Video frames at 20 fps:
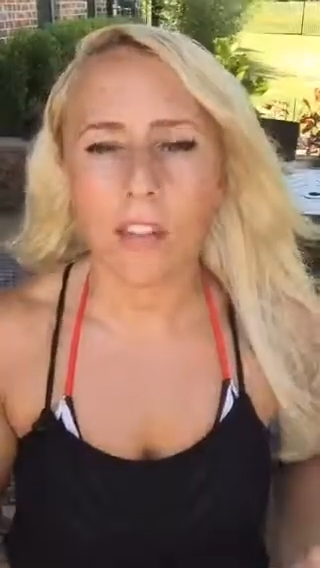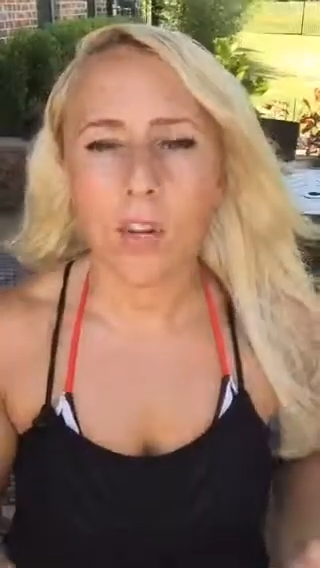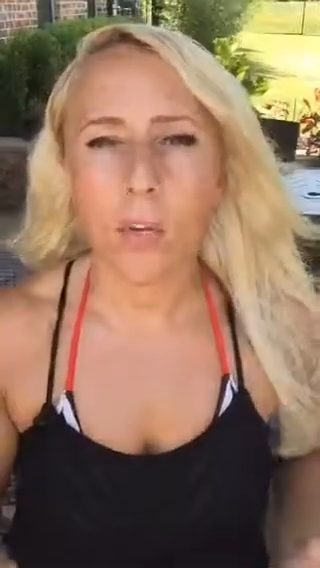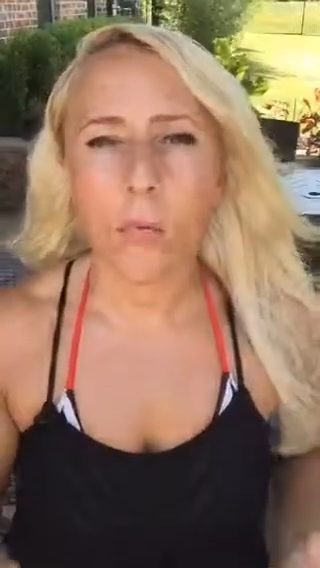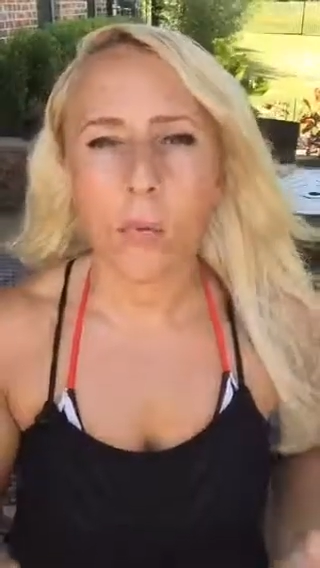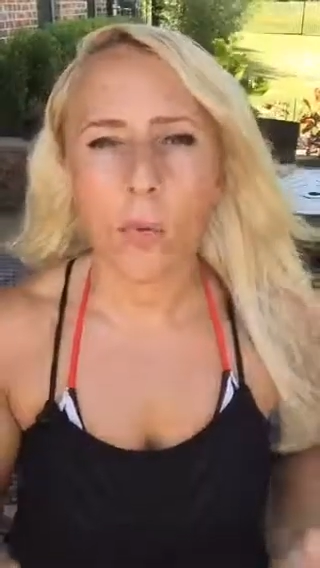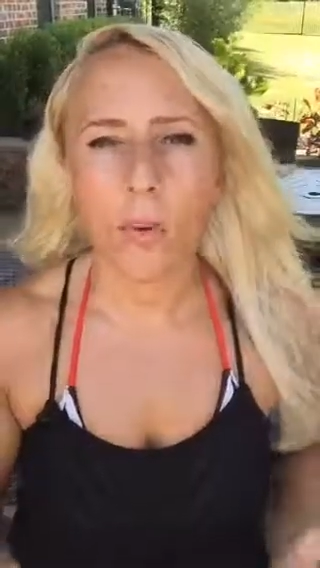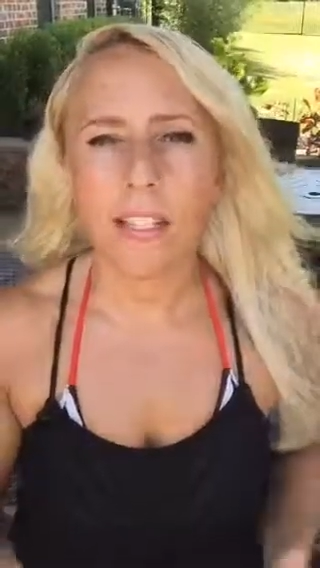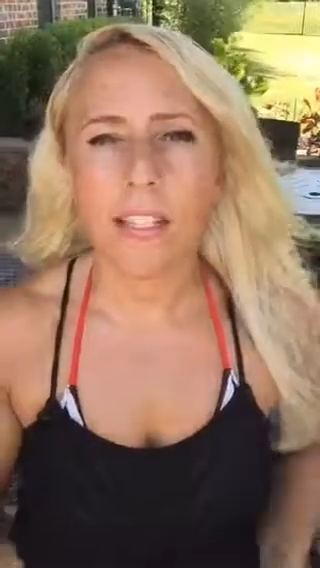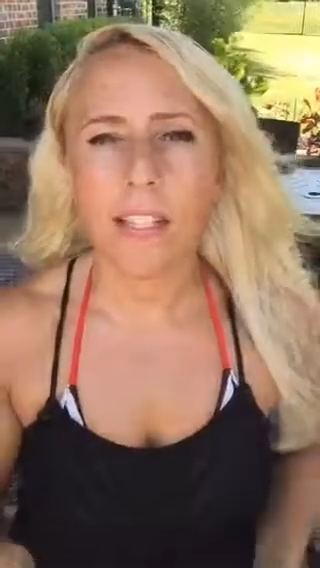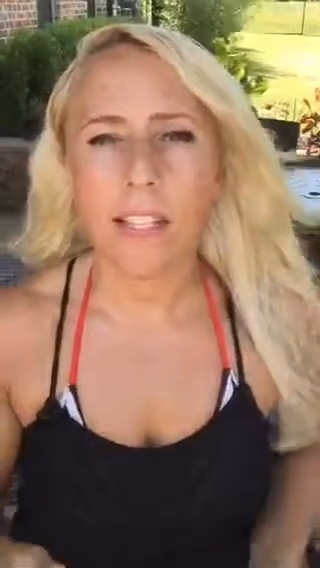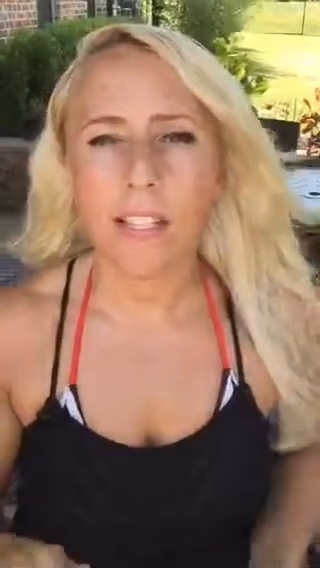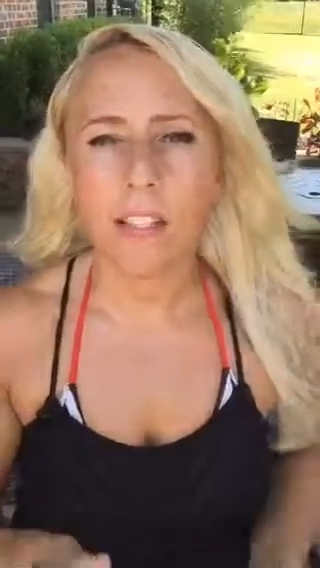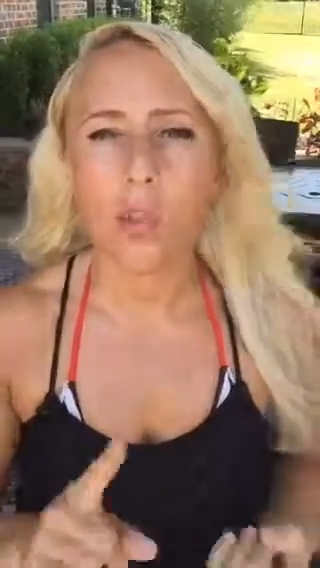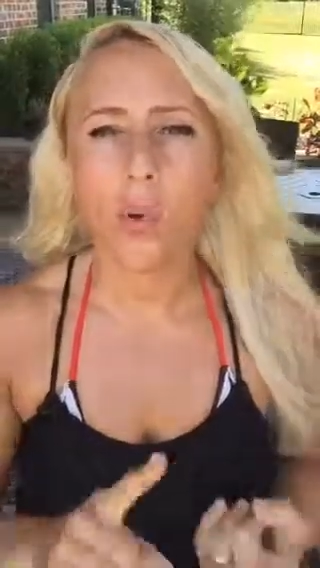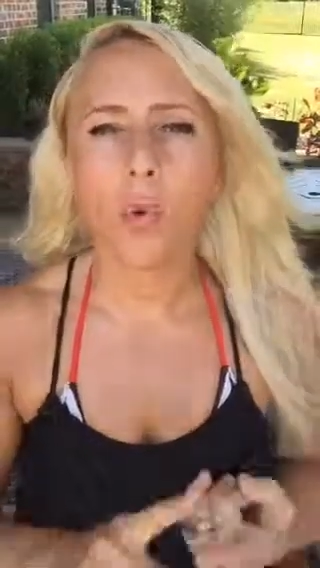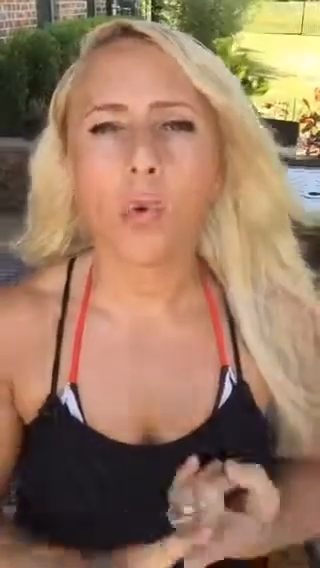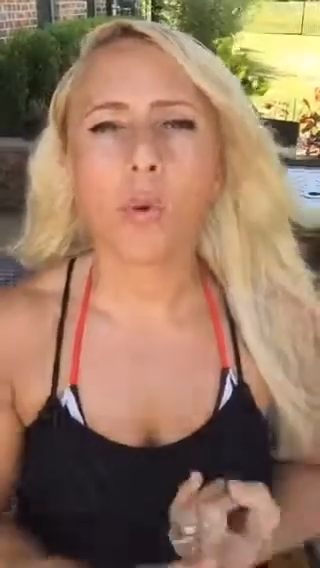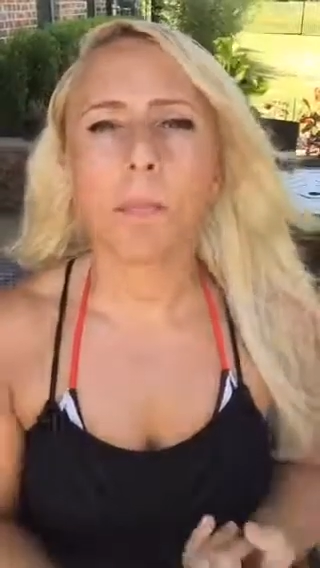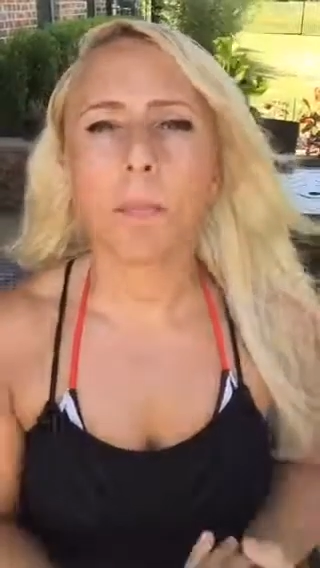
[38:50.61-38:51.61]
So for instance,
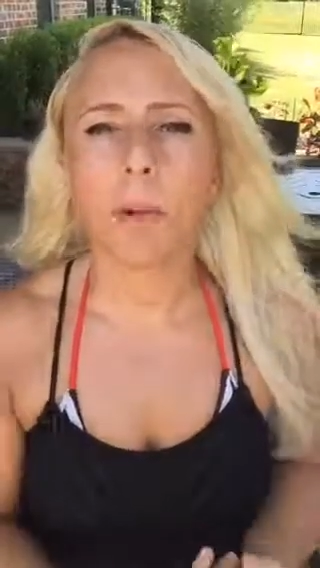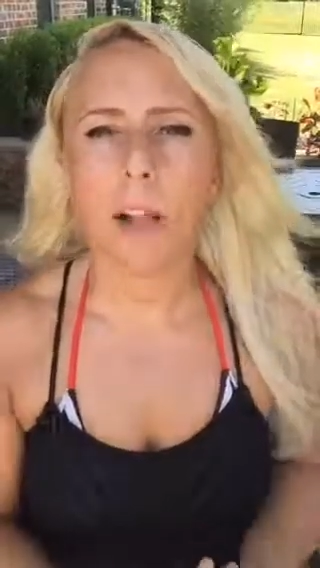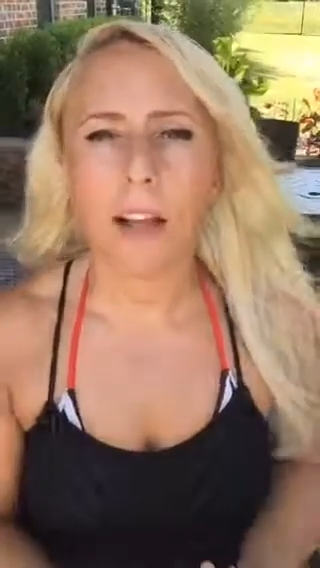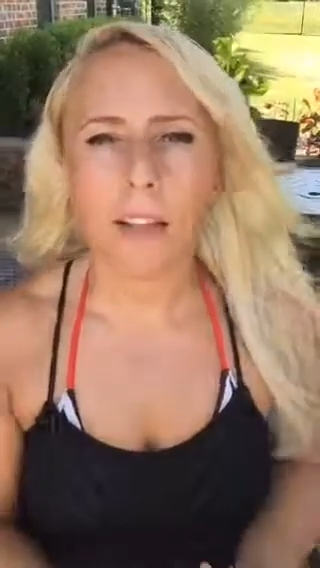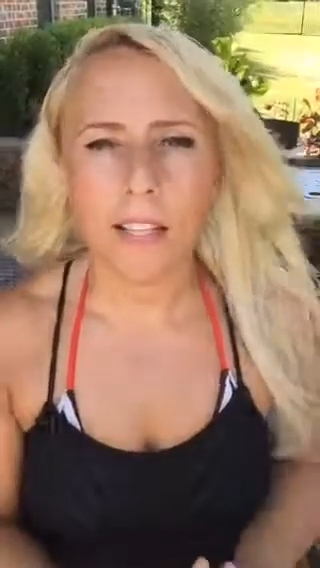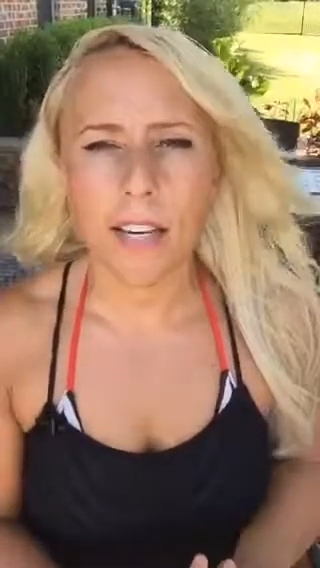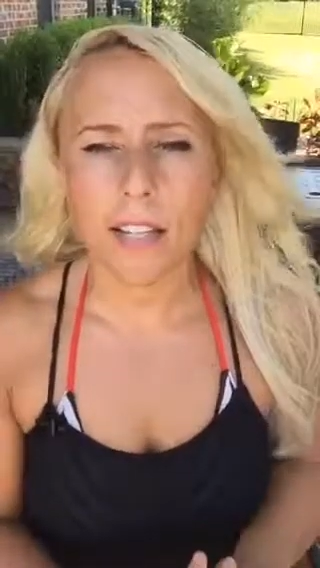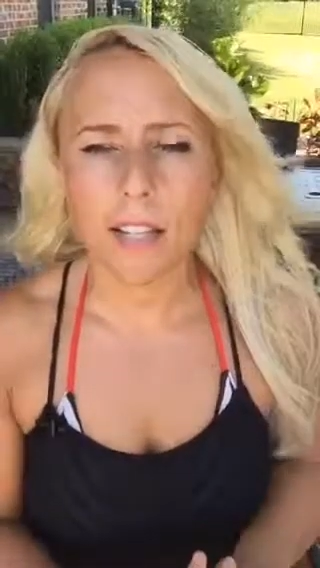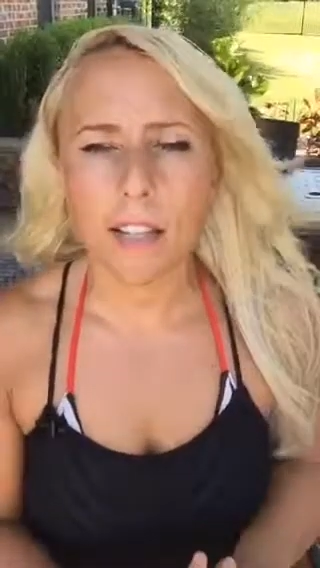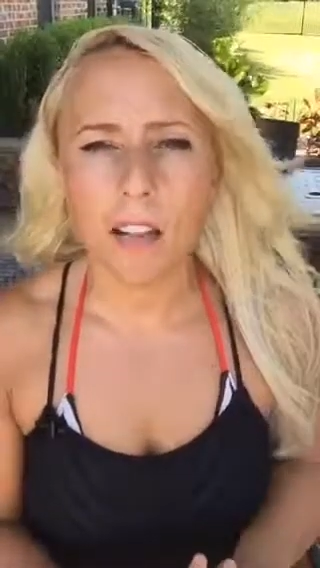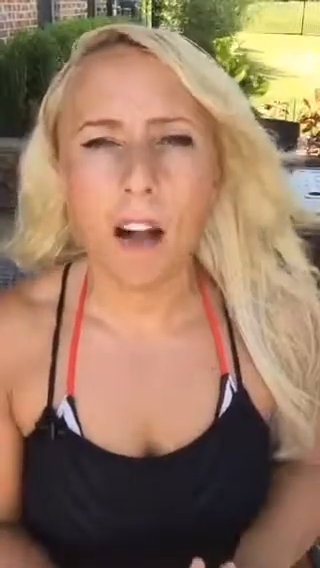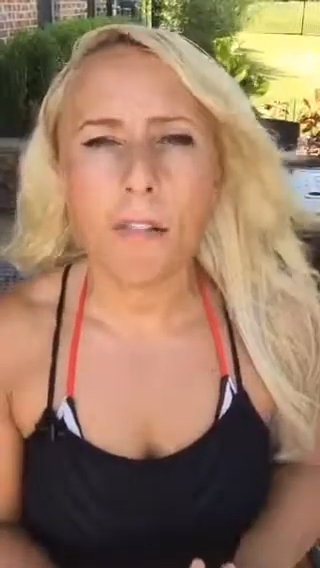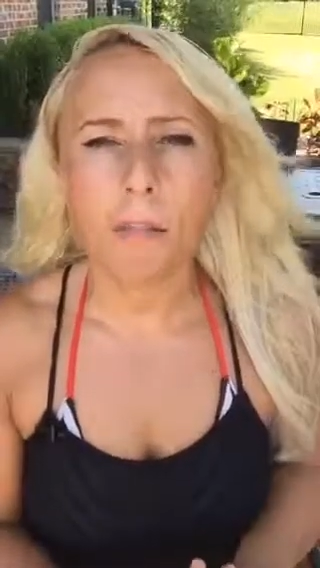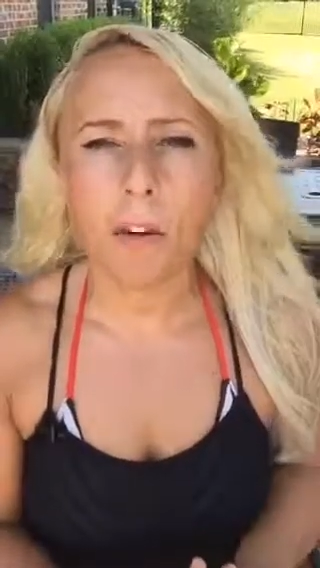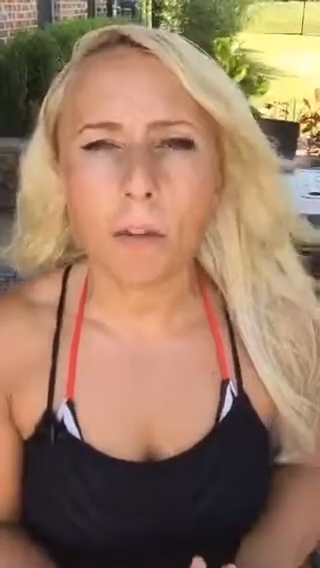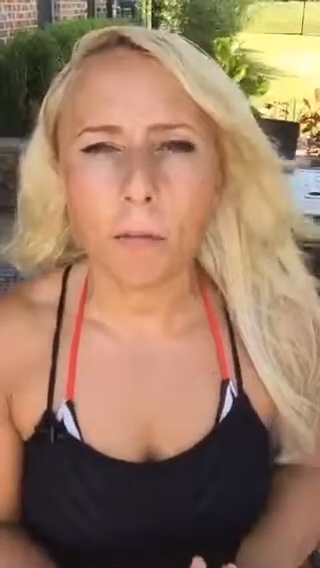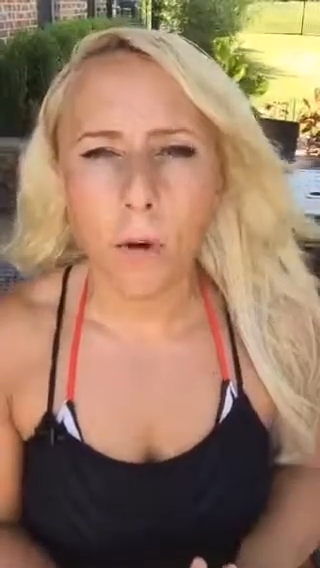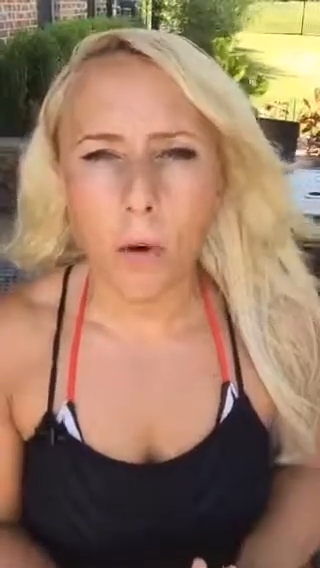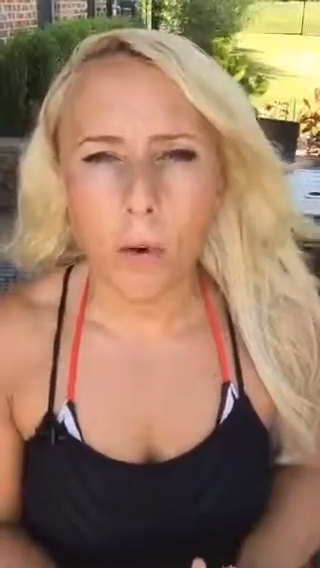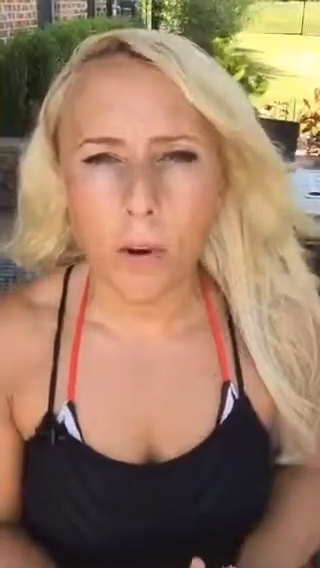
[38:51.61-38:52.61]
Google Plus has
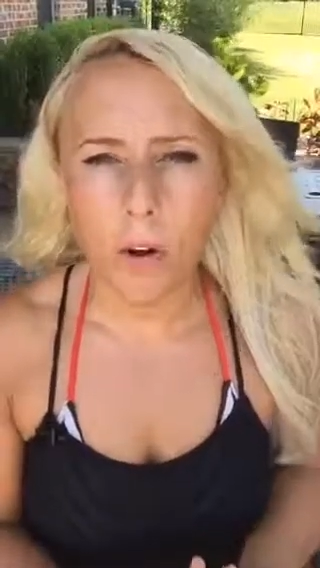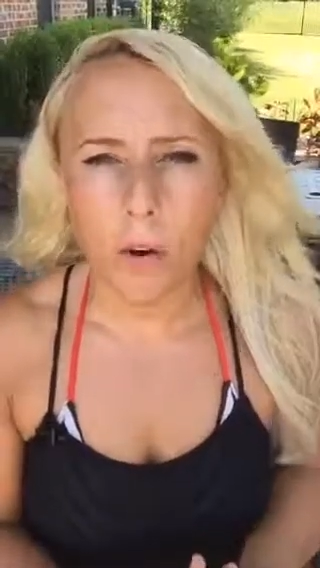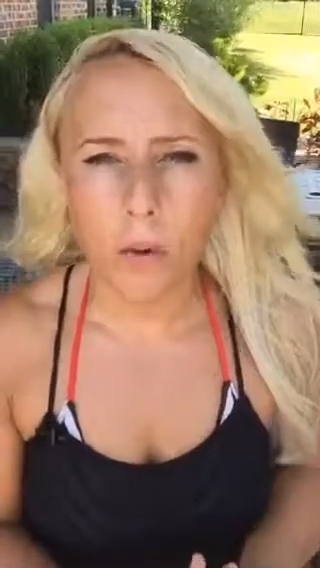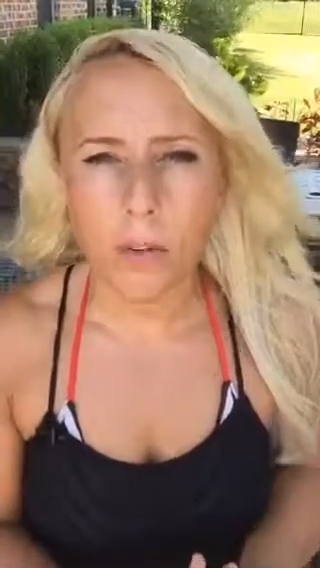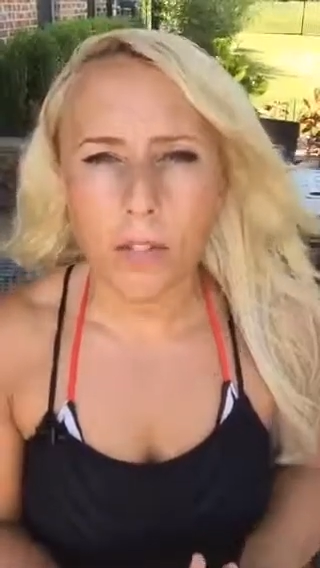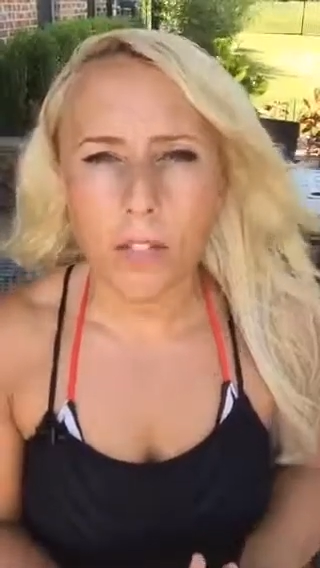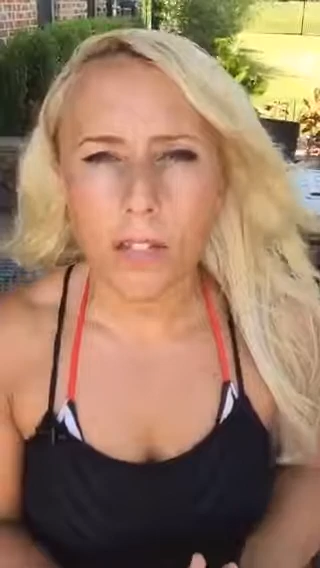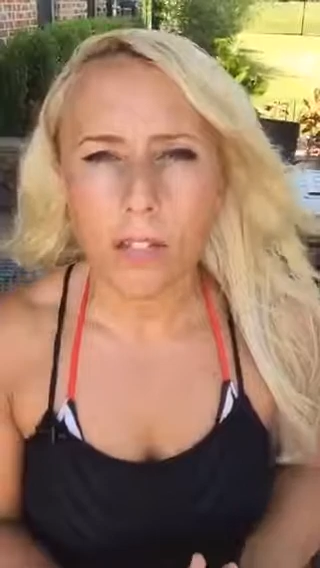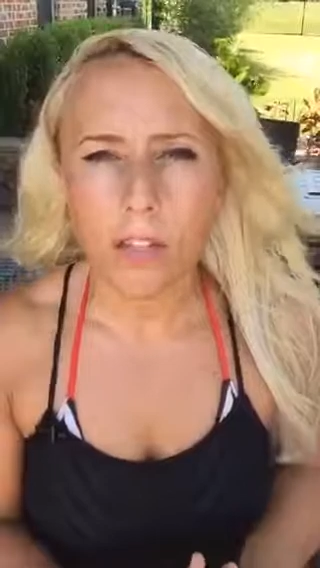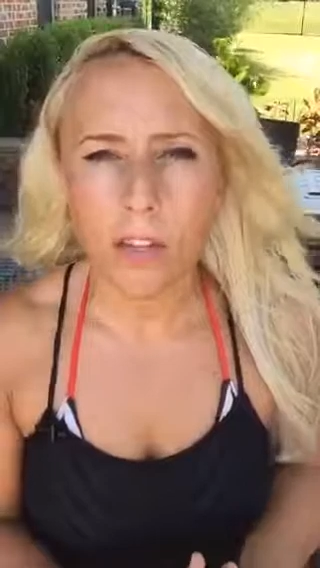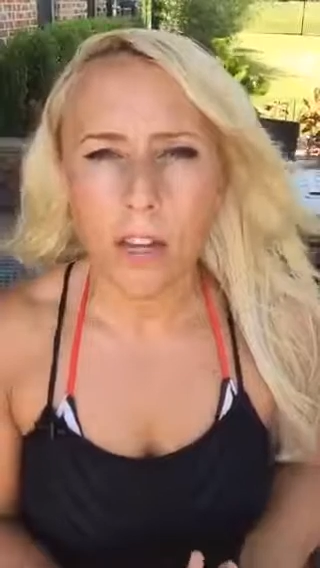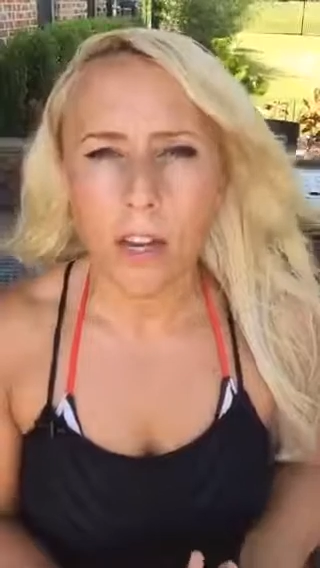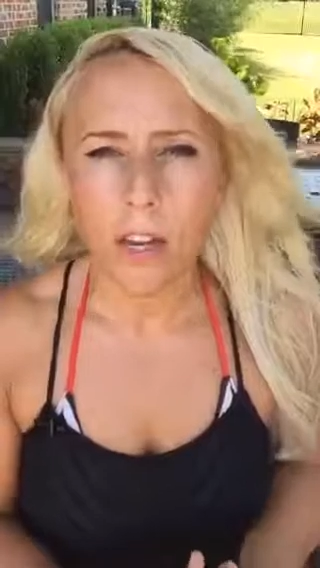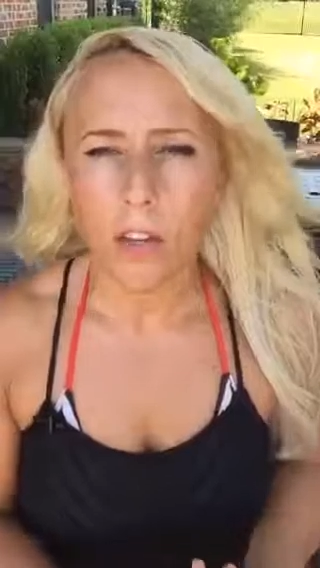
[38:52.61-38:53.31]
cover photos.